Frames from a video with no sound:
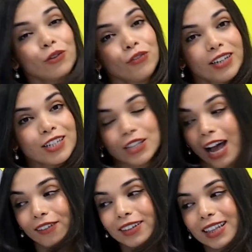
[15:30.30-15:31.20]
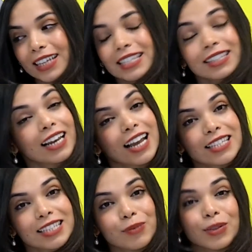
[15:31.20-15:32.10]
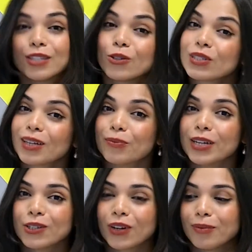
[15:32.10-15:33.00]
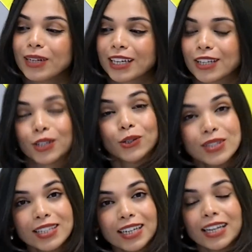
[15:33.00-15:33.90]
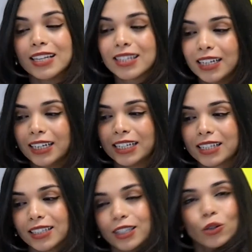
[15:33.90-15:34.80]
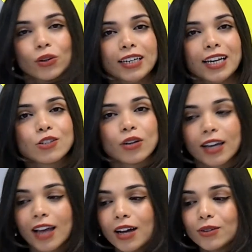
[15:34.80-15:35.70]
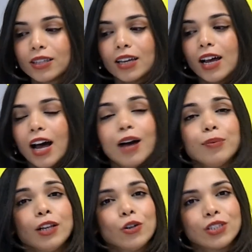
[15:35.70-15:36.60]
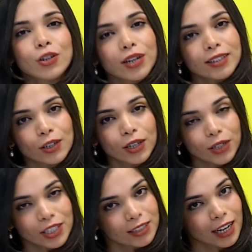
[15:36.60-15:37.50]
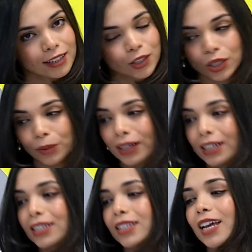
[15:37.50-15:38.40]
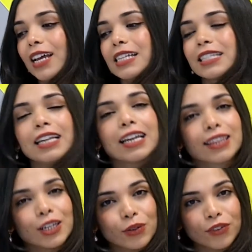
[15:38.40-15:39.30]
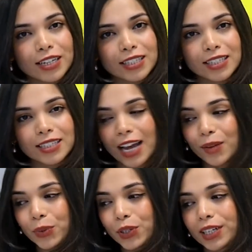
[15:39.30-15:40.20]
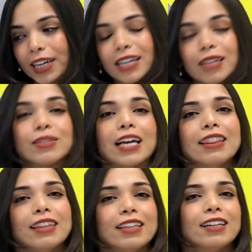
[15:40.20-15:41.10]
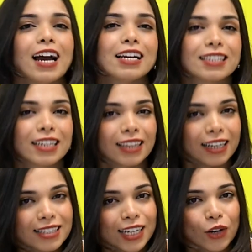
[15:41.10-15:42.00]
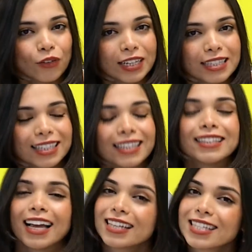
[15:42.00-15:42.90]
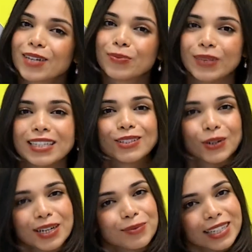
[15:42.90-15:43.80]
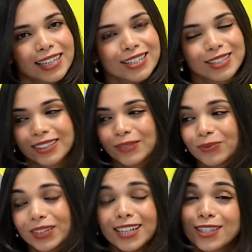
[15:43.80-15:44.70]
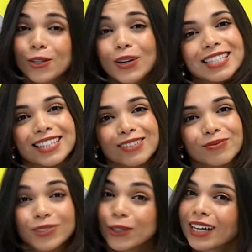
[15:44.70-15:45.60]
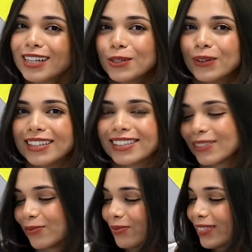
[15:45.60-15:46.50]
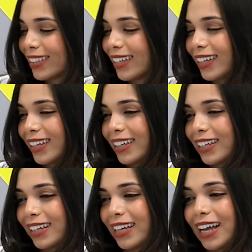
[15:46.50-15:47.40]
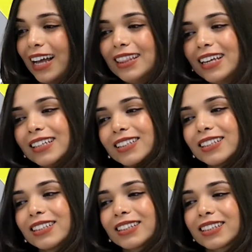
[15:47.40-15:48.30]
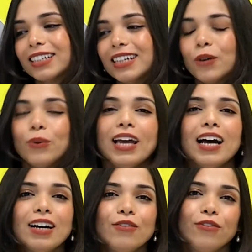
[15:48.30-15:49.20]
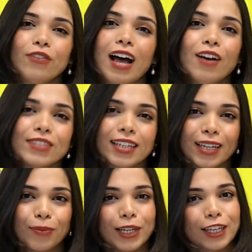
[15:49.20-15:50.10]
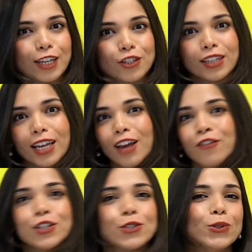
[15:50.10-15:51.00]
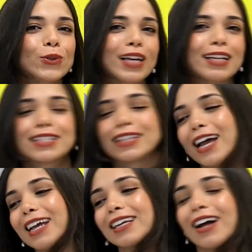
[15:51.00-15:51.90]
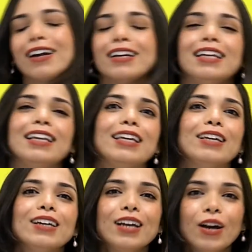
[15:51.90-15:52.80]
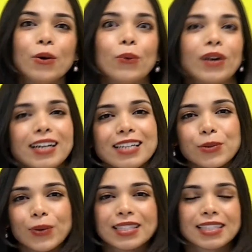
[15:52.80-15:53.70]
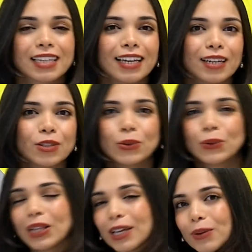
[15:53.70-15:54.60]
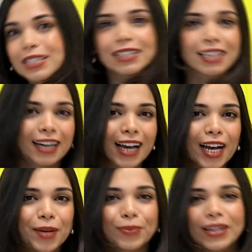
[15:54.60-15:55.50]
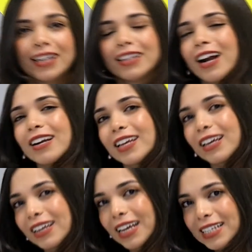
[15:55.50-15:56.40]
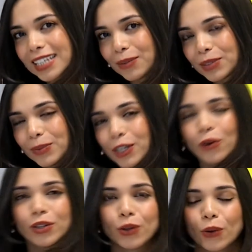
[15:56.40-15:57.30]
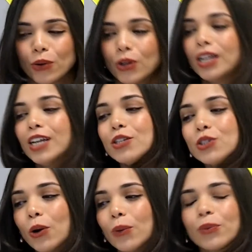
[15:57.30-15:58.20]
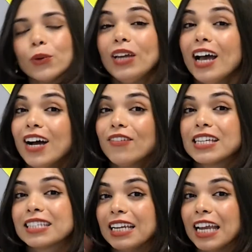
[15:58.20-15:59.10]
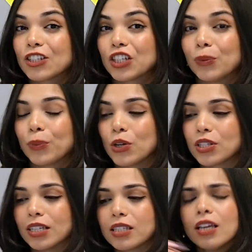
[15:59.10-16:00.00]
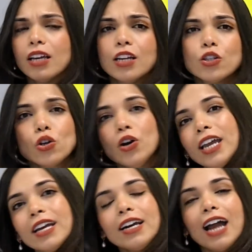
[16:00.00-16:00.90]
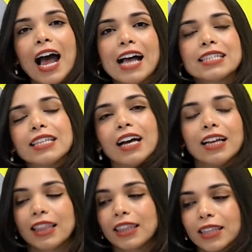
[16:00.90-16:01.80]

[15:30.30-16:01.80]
You finished. After this, the last step is to submit your application. You see, it's really easy. You create your account, upload the original documents, select the universities and programs, and then writing the letter of intent and submit your application. It's so easy. You can do it. And then we have, after the application, every students are really worried what's gonna do, what's gonna happen, are they gonna accept me or no? So we have the selection process. So here, as the